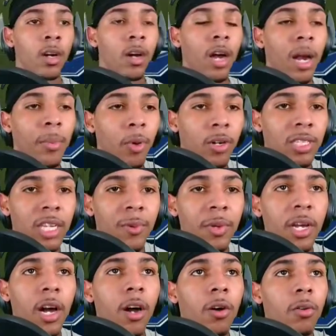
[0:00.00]
All right, boys. Here
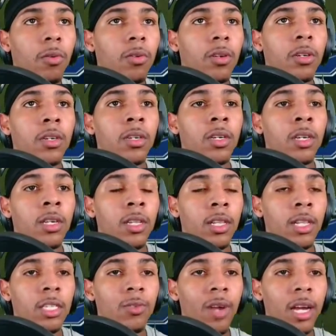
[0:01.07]
we go.
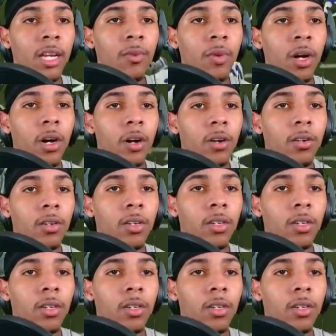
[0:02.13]
Let's rock and roll.